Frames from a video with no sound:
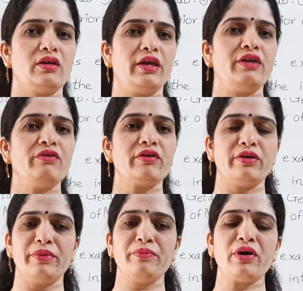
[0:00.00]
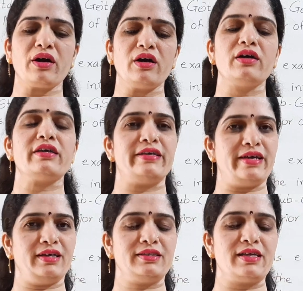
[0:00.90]
Anyone remember?
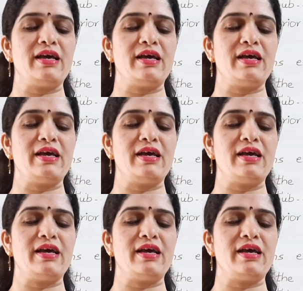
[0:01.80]
Yes,